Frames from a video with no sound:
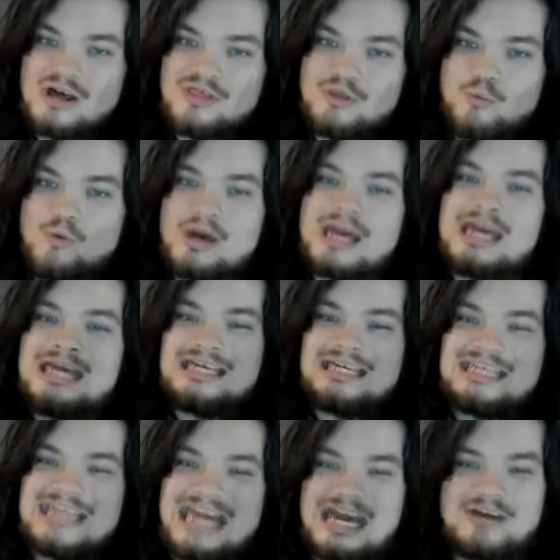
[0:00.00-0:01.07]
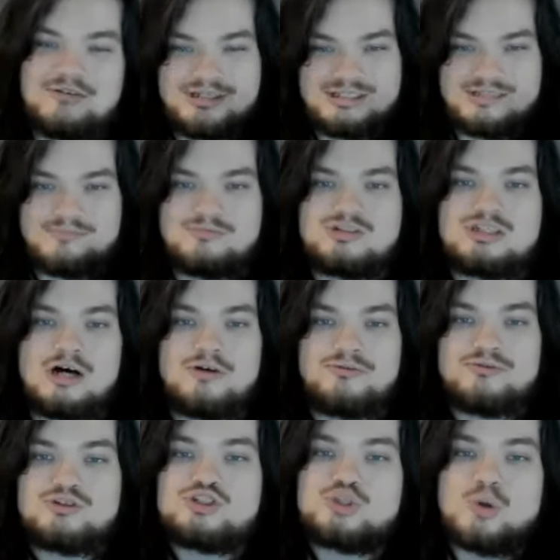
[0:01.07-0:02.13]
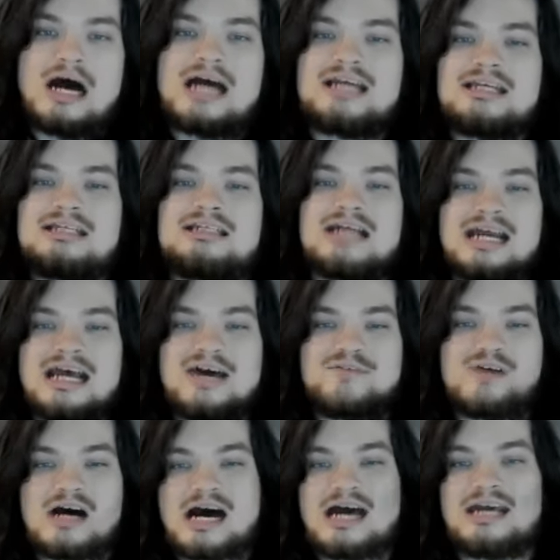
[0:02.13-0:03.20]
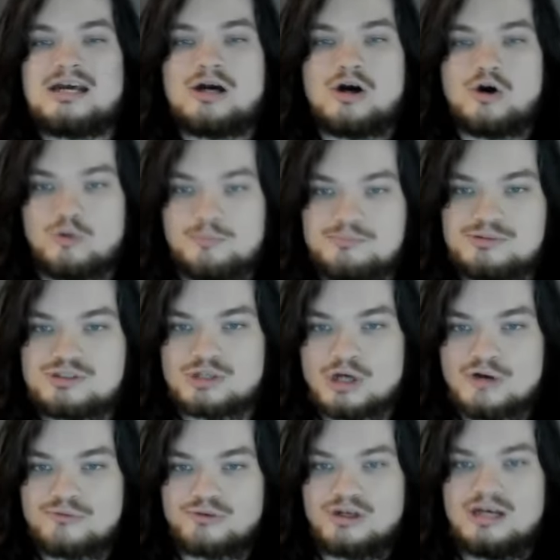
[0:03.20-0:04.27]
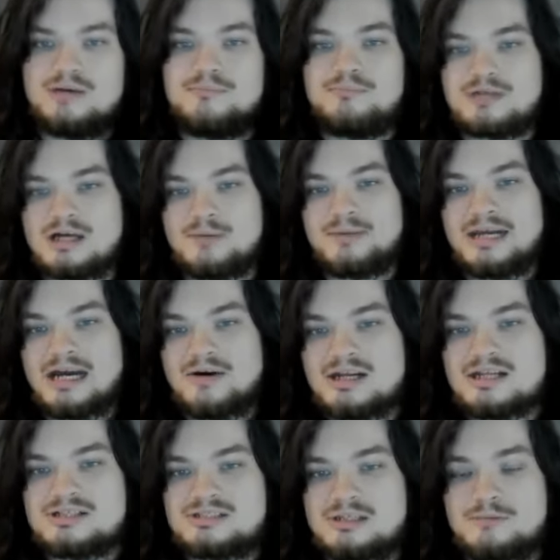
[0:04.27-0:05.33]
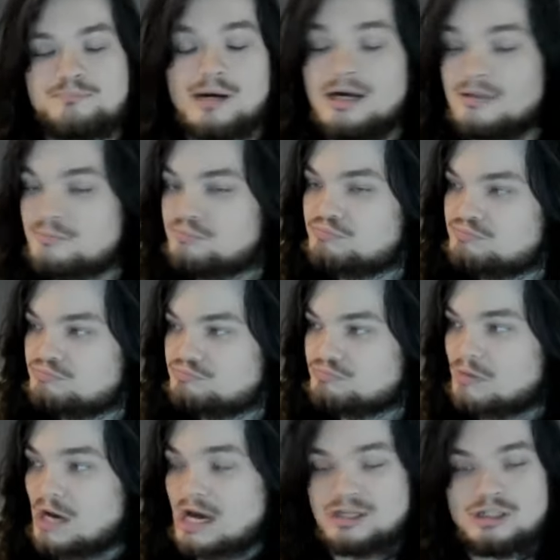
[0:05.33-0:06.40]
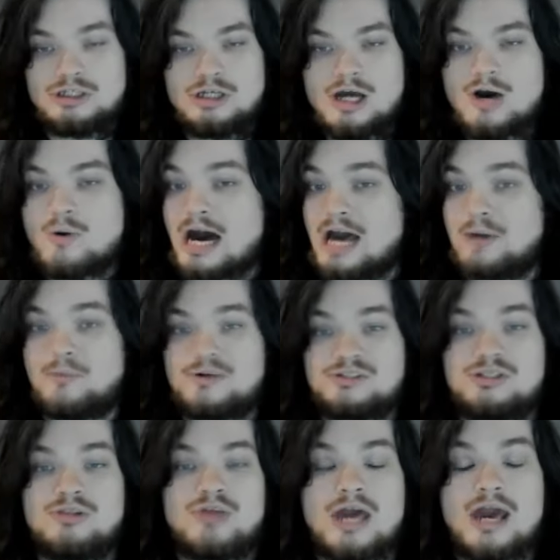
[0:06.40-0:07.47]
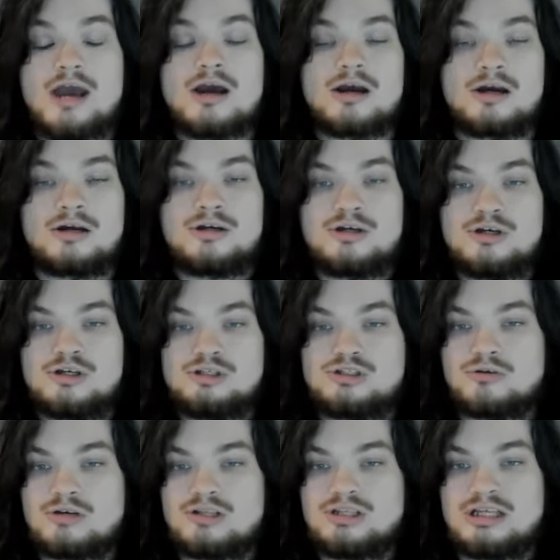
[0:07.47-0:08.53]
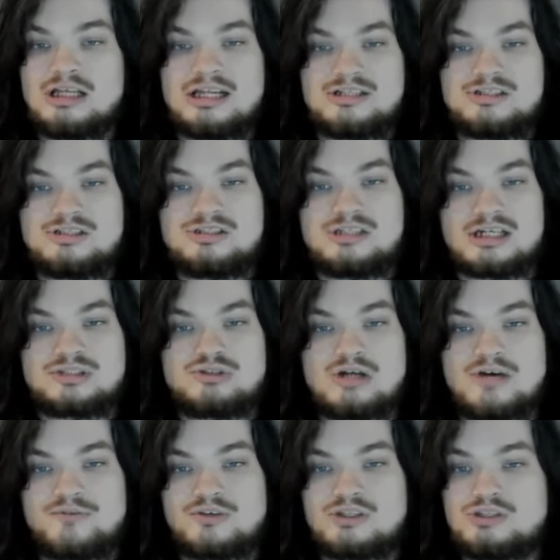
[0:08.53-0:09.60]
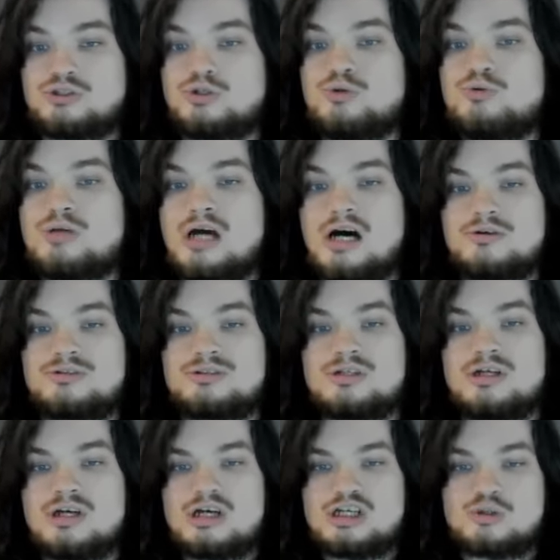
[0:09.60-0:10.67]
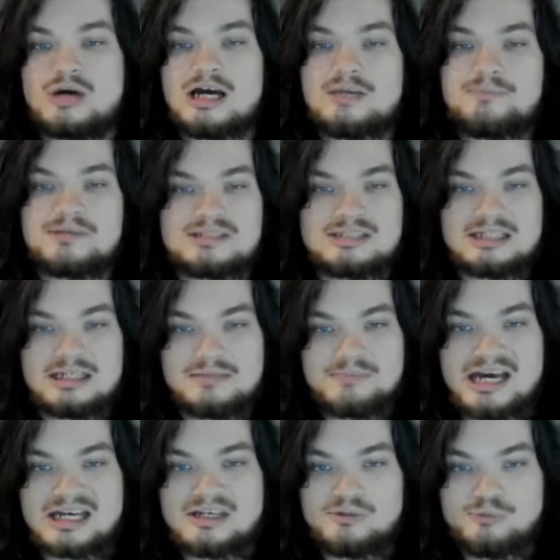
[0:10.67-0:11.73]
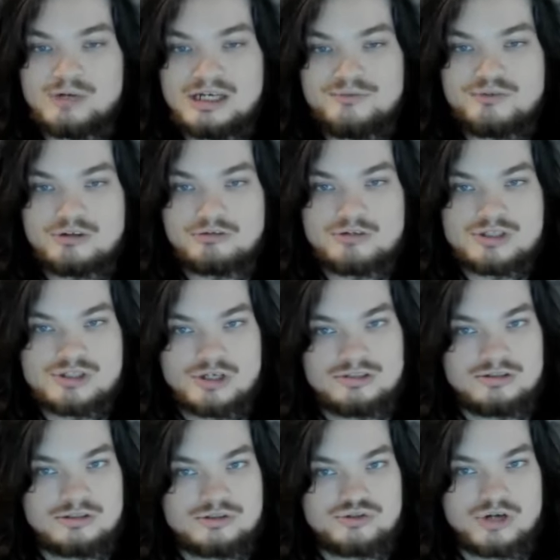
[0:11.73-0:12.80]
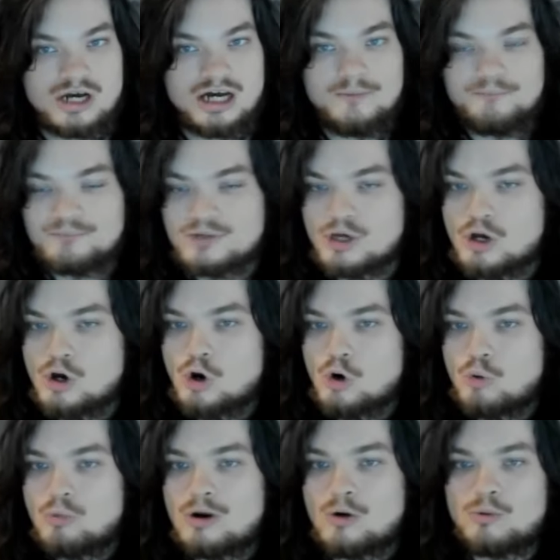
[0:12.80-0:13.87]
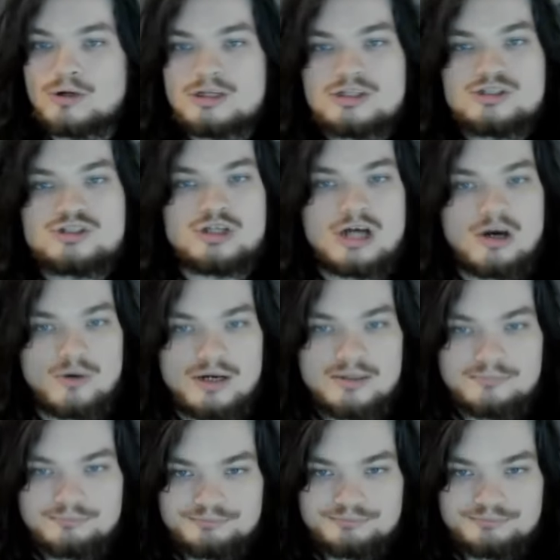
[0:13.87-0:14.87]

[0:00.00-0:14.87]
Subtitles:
the way he carries himself. So I did not have high hopes for him coming out innocent, but I didn't know. I wasn't there during the alleged sex trafficking, so who knows? So I'd been sitting back and waiting for the results of the trial. Well, wouldn't you know it,